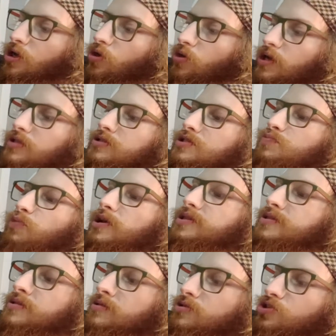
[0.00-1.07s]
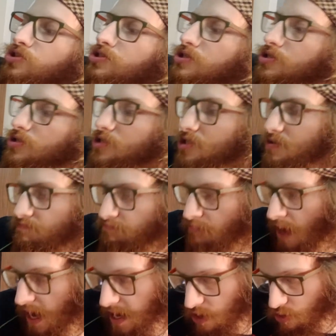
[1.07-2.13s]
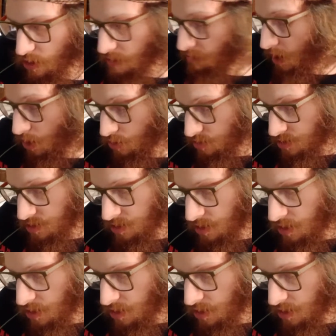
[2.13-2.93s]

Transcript: to go ahead and spread just a minute amount.